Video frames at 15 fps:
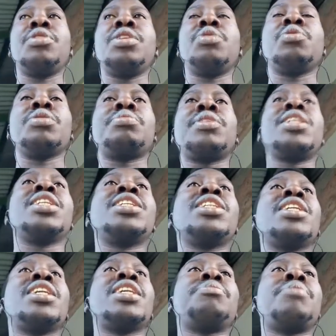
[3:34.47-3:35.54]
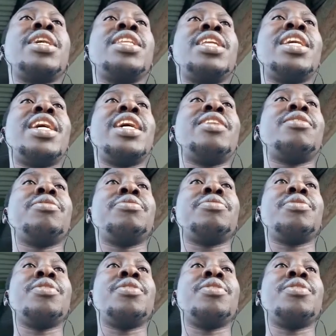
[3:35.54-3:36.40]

It was predicted that by the end by